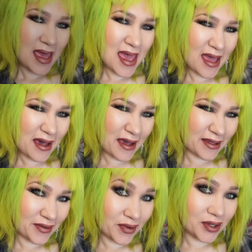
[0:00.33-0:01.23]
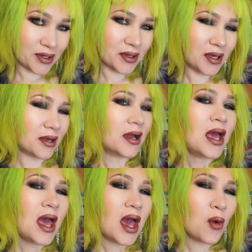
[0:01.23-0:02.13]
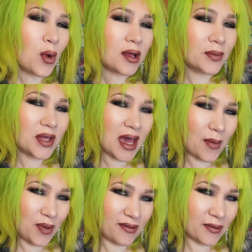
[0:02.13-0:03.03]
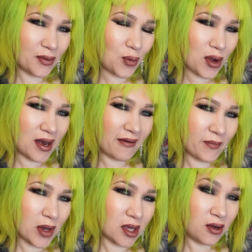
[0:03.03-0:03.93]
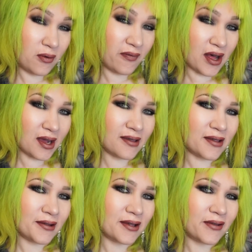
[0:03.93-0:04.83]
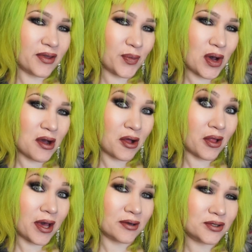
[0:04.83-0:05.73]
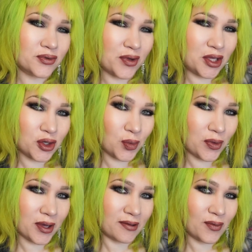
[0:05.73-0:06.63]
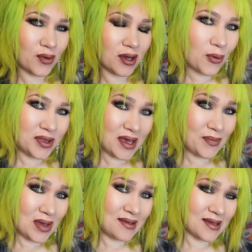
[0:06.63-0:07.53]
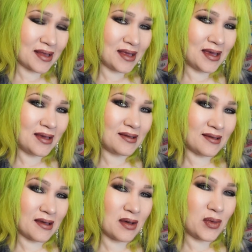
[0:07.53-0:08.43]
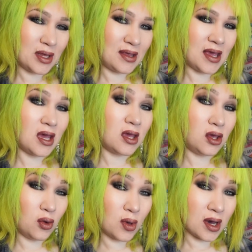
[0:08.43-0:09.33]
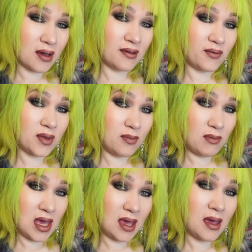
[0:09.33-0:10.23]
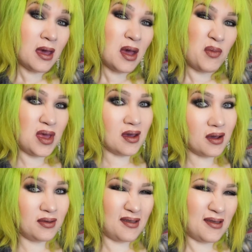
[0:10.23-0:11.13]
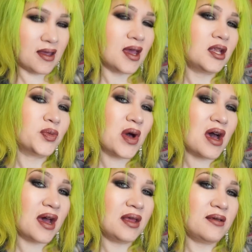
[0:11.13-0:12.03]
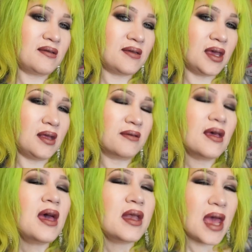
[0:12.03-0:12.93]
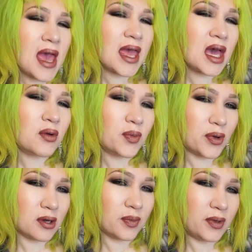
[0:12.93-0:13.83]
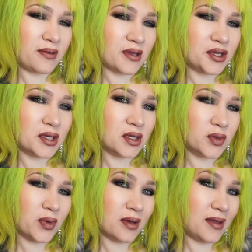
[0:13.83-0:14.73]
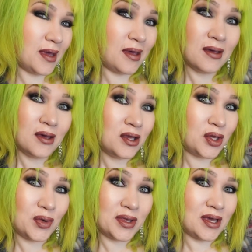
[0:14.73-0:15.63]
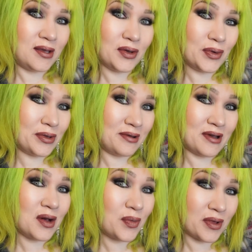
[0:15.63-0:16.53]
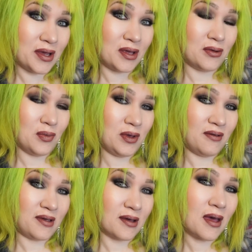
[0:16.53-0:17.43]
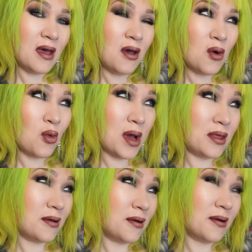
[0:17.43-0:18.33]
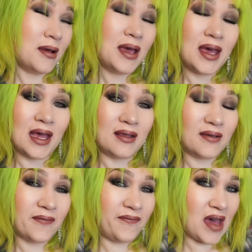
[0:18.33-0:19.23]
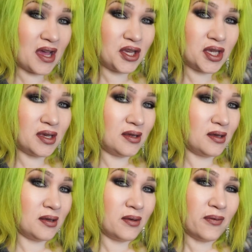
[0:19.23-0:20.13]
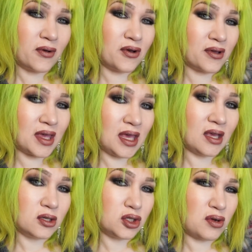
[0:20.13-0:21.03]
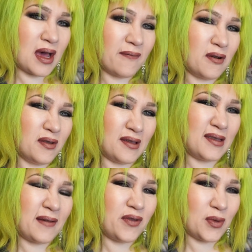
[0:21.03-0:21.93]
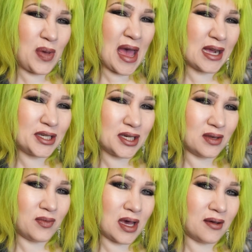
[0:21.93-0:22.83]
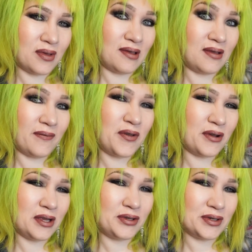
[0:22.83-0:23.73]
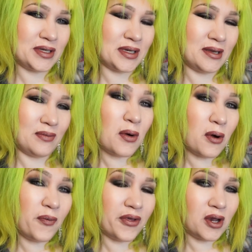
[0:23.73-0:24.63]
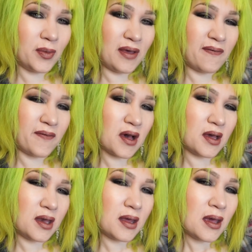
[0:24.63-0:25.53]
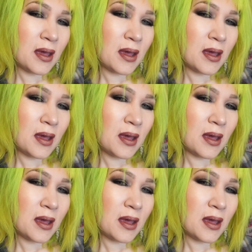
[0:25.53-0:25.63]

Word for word: Hey guys, Rachel here, and welcome to episode one of my new vlog series for the Punk Lounge, Rachel Plus One. What that basically is, is I'm going to take you guys with me beyond the stage, behind the scenes, to hang out with punk musicians while they do what they do when they're not playing their music. Whether it's fashion, cooking, travel, the stuff they're passionate about, the stuff they're interested in. Hopefully it'll be fun,